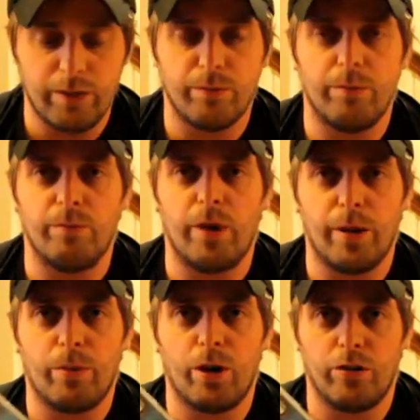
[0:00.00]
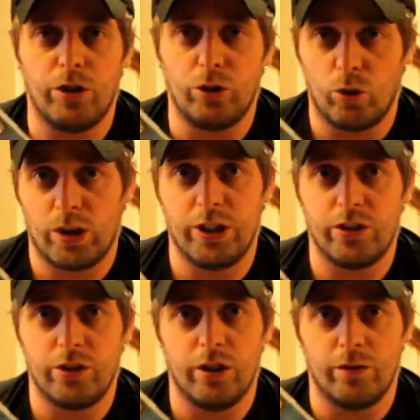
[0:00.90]
of my part of the
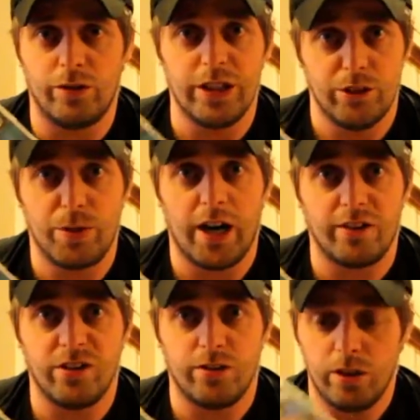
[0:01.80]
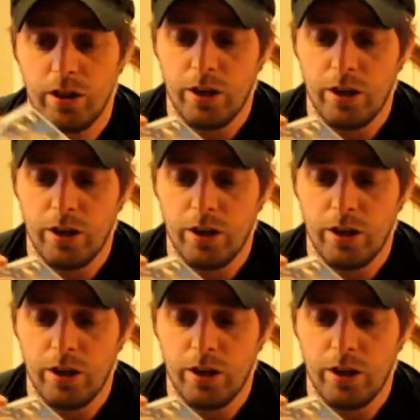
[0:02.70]
dorkness of these boxes.